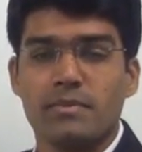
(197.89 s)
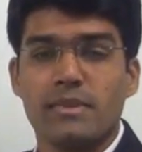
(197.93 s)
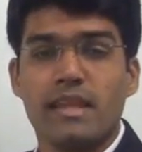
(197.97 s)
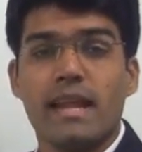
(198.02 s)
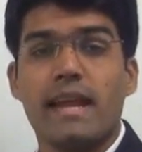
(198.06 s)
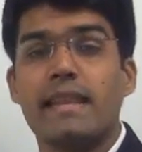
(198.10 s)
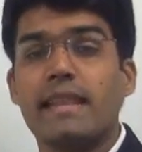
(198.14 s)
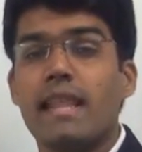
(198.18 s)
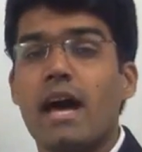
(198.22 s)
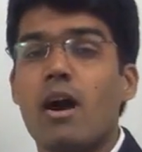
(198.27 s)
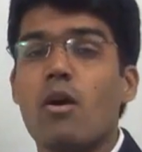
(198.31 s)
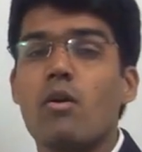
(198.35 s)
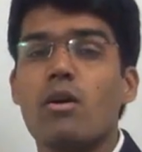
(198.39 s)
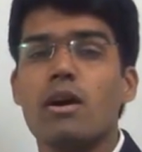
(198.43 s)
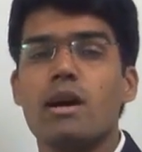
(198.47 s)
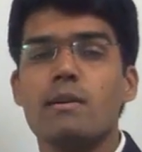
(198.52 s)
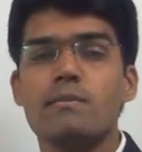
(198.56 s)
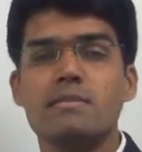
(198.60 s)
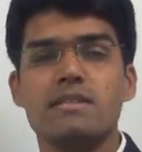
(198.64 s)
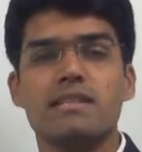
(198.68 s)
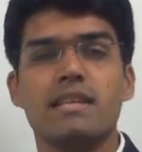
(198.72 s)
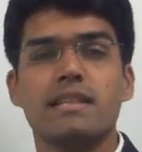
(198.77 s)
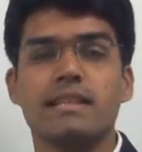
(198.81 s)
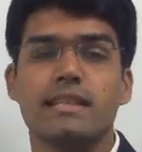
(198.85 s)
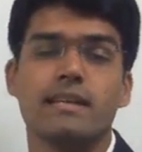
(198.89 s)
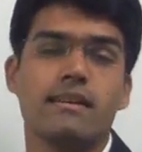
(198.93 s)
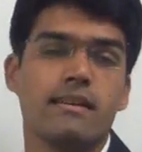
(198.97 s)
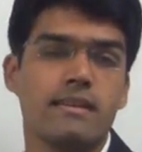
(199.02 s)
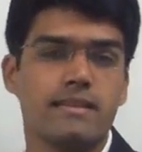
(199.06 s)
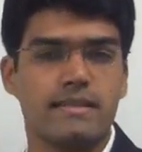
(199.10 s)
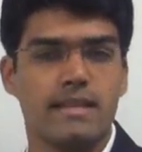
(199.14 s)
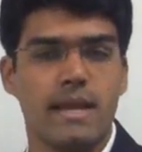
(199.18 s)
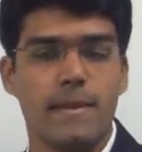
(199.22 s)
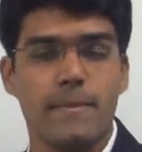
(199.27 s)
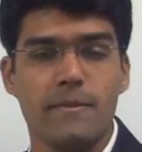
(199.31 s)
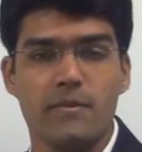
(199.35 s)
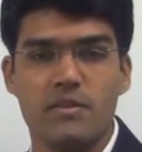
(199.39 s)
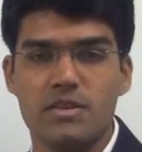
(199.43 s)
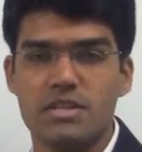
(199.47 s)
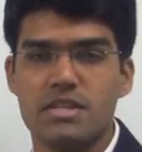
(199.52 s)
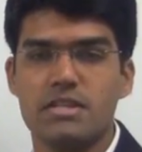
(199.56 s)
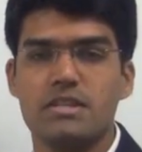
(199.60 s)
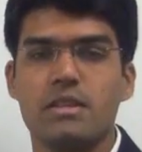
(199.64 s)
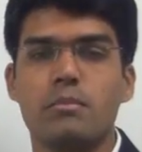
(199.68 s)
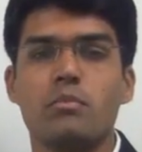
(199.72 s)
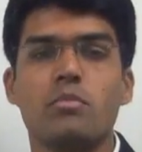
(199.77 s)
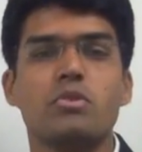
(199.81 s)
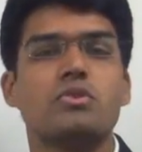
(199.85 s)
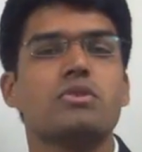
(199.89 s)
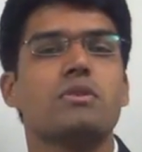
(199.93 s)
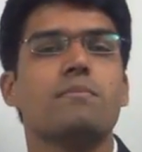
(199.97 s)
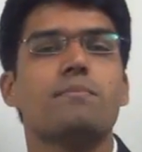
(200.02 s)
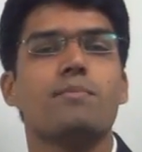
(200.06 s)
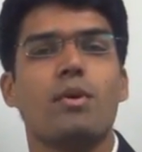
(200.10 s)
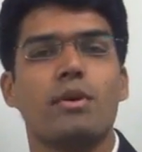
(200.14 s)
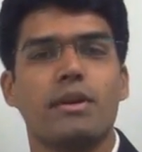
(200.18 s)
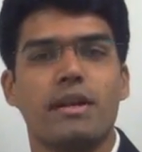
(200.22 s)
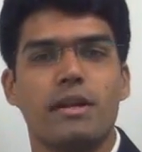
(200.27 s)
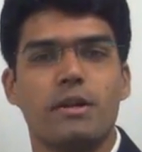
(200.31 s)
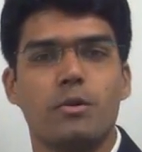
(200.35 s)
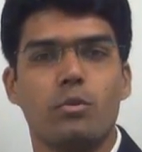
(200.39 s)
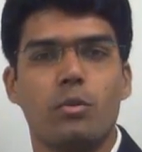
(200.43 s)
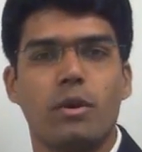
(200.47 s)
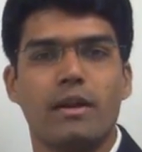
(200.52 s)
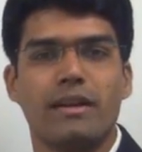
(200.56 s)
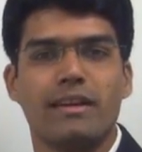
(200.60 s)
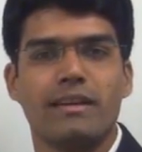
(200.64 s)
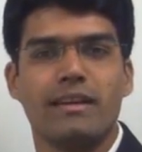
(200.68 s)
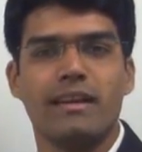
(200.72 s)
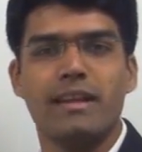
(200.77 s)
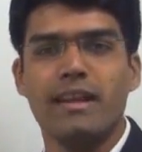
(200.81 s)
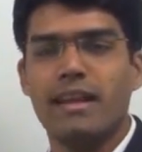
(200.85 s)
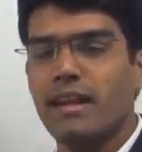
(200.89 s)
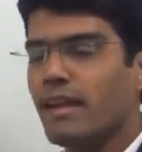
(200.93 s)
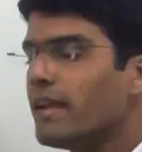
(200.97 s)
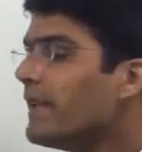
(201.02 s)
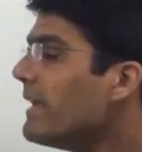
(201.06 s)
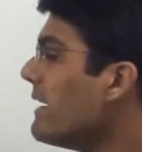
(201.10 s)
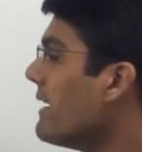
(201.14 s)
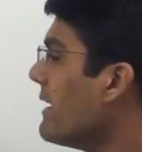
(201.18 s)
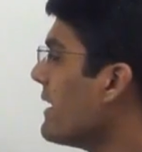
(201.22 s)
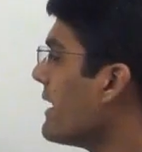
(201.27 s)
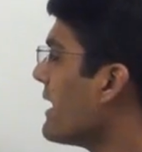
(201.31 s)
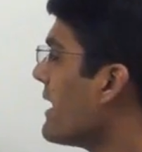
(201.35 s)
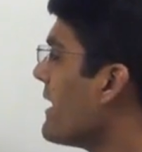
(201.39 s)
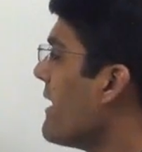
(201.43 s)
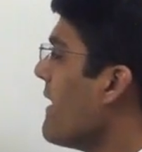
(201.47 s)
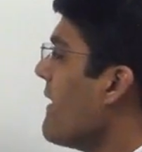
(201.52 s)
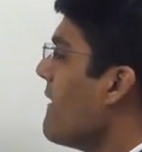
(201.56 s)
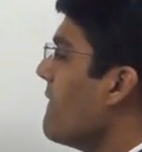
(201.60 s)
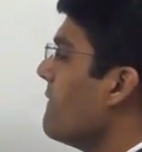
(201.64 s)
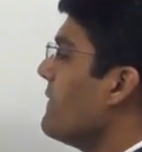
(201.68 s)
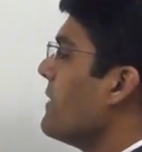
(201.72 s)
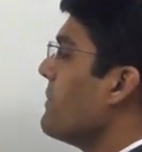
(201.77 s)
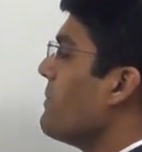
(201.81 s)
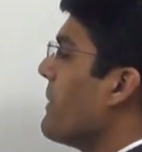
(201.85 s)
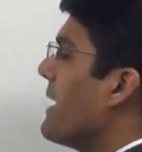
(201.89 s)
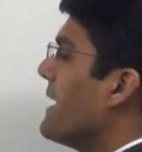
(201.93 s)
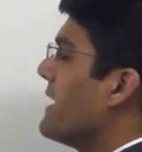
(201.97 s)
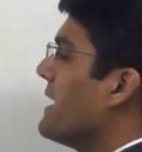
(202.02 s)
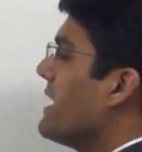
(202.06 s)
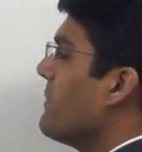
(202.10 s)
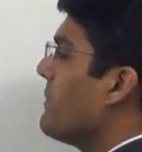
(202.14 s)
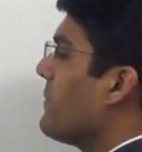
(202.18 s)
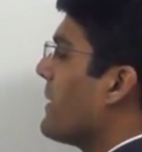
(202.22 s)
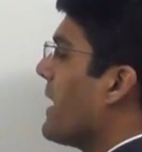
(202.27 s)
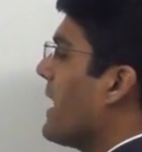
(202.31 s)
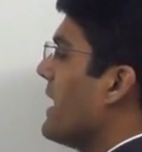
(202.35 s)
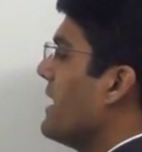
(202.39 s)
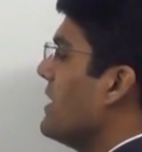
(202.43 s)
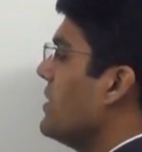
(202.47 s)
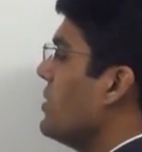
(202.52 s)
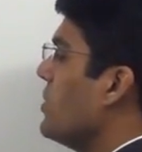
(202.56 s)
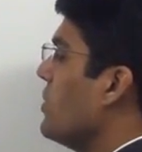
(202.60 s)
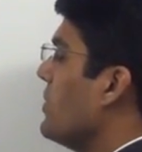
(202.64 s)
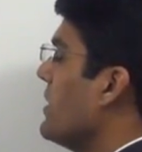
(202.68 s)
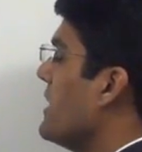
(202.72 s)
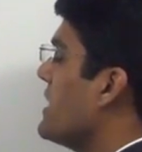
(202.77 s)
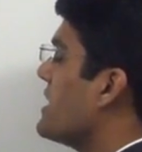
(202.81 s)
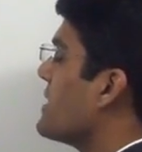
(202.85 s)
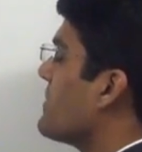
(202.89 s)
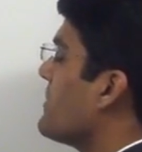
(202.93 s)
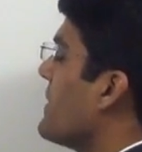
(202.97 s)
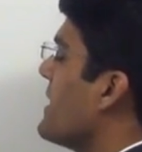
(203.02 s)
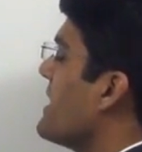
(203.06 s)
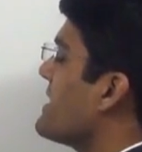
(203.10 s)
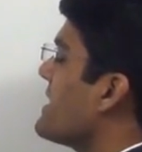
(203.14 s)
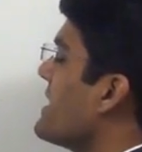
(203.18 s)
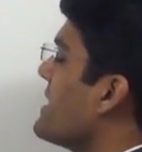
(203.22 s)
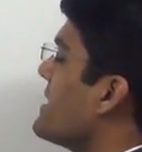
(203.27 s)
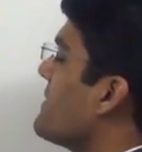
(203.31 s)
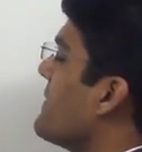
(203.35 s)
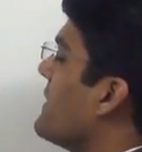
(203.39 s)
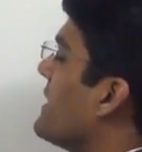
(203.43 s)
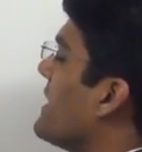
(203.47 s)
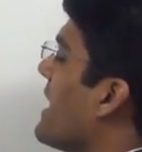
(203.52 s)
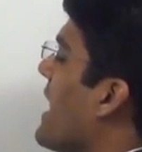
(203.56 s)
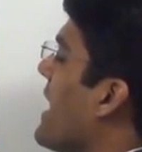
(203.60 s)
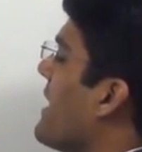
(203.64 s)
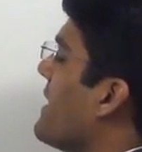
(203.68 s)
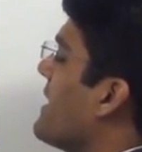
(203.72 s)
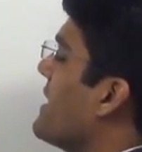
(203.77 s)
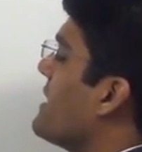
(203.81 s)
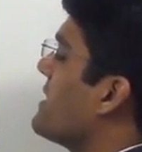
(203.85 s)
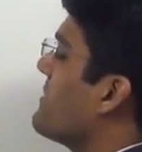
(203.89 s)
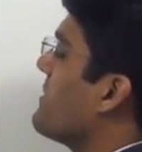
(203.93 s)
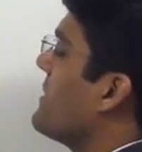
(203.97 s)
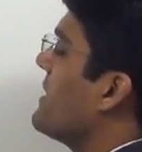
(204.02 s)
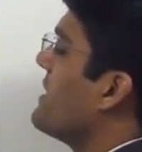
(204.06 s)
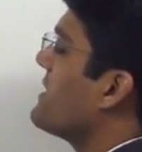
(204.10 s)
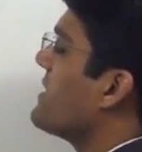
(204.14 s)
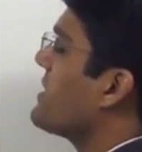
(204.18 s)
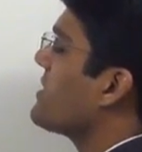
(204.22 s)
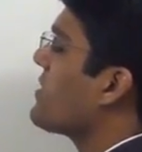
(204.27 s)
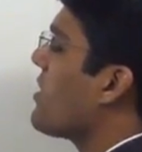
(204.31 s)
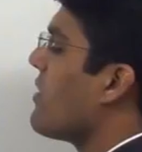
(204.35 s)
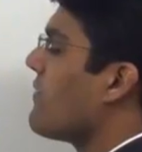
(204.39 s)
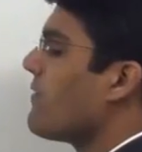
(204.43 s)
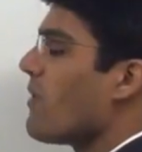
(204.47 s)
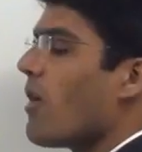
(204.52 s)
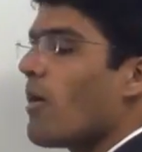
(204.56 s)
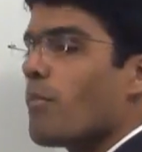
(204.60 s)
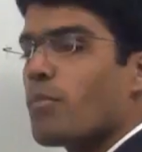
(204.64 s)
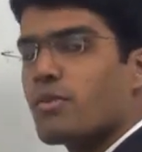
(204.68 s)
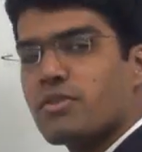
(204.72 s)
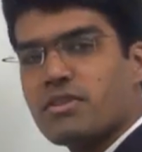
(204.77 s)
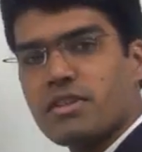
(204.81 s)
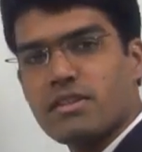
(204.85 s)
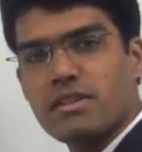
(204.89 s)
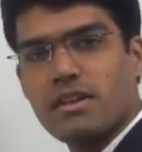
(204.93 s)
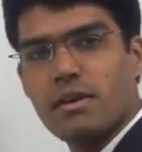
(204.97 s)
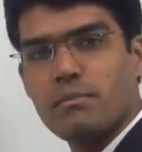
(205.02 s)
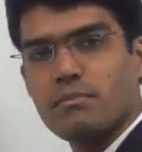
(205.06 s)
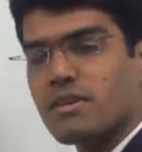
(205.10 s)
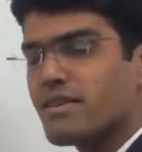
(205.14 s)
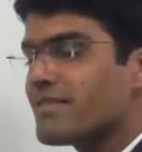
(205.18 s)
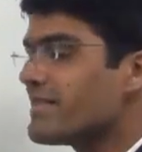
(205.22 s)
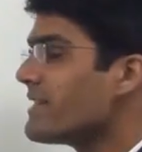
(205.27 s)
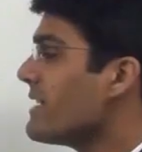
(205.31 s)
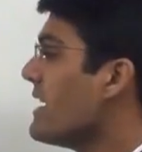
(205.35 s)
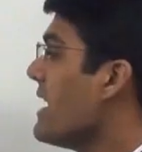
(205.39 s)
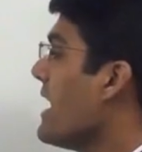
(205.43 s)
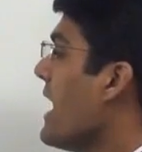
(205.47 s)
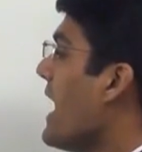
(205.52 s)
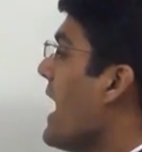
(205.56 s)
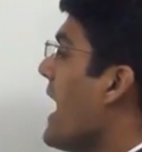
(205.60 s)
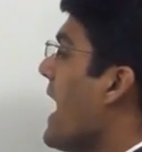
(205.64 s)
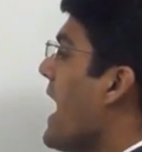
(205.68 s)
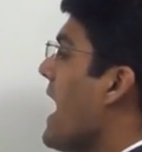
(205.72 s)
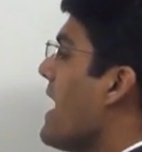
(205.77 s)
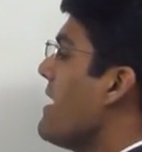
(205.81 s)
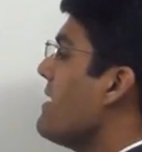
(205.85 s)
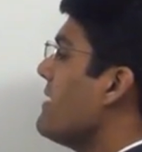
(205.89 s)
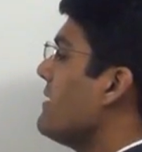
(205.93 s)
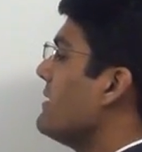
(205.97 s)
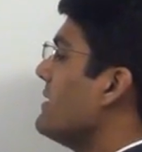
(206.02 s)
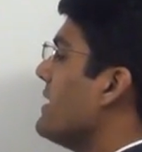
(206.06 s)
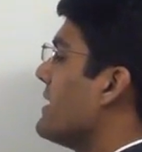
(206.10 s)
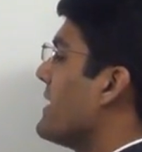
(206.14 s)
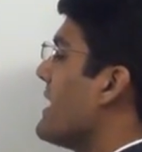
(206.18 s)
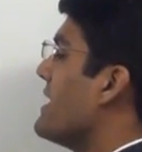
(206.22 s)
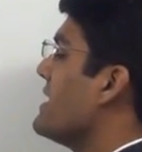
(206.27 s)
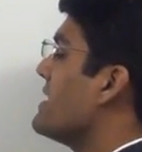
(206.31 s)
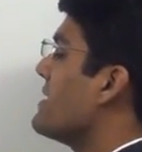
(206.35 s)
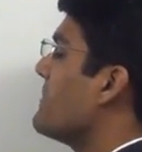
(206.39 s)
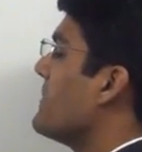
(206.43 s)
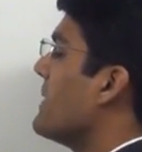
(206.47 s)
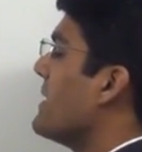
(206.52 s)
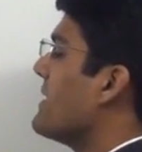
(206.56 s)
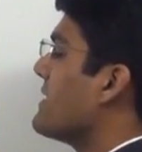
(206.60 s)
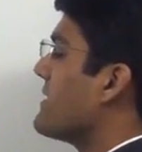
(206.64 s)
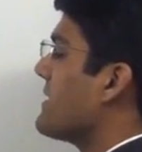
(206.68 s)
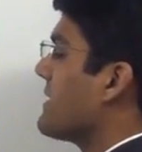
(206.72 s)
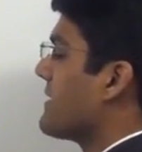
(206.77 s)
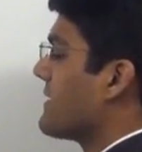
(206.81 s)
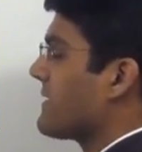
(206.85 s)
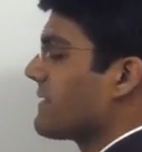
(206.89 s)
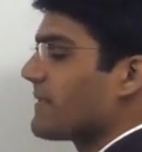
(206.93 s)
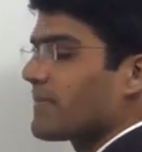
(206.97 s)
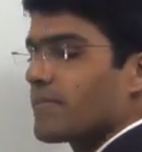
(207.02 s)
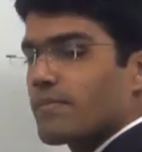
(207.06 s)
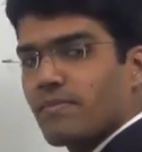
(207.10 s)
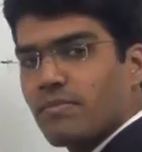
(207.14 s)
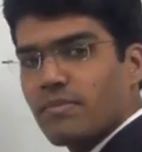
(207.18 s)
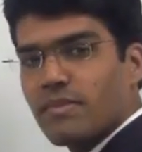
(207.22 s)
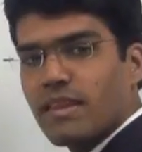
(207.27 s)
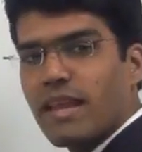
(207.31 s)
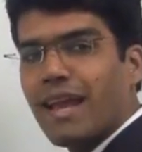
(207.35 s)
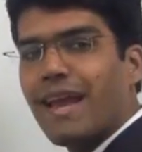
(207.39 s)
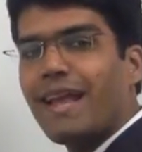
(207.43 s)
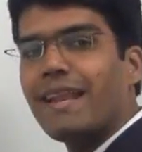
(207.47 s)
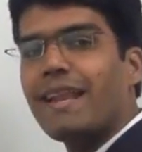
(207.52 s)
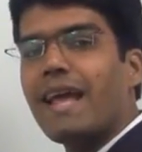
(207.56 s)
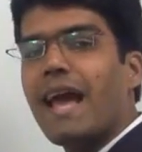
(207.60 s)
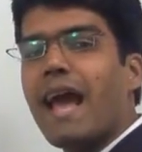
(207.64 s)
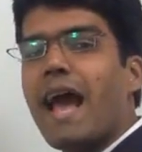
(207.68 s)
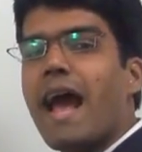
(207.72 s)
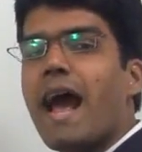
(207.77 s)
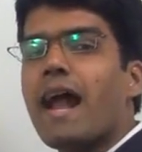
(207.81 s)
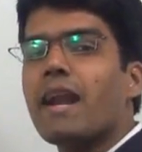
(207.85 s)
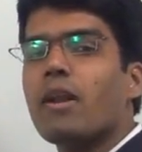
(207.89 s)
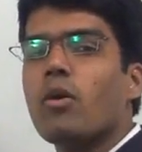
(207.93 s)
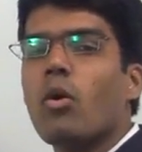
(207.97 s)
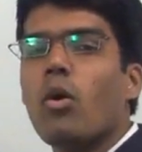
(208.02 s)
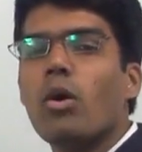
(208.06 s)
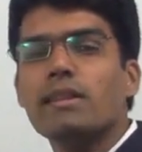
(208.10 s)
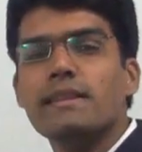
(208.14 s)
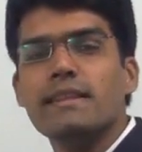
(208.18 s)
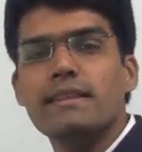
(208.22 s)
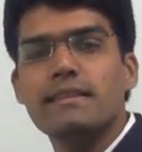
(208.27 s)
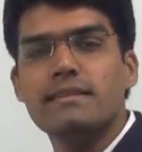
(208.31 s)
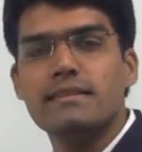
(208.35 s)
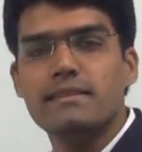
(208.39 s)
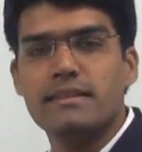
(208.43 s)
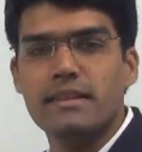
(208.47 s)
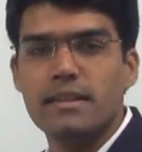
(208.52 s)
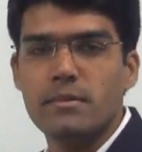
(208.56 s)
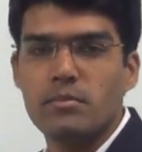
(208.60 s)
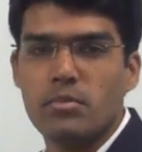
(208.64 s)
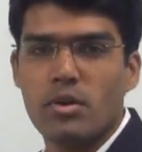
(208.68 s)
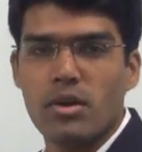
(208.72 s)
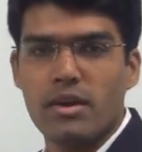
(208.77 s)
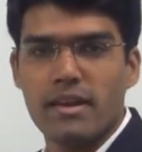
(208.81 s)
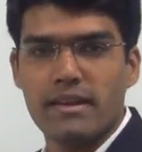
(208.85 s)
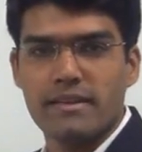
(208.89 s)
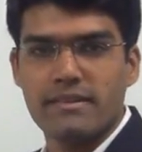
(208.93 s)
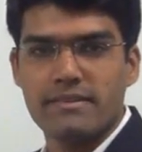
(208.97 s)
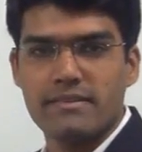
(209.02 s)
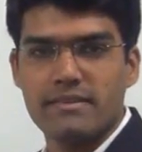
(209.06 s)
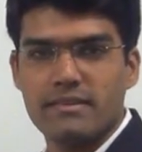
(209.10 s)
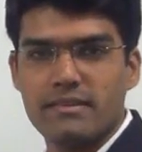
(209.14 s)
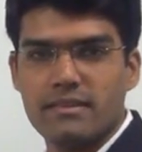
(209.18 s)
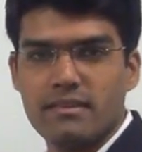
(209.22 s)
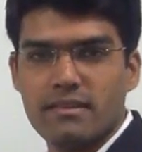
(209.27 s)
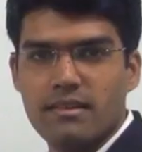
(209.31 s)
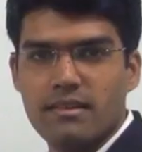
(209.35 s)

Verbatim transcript: And now comes the third step, which is the most important one. Here we multiply units places with hundreds places of opposite numbers and the tens places and add all these three products.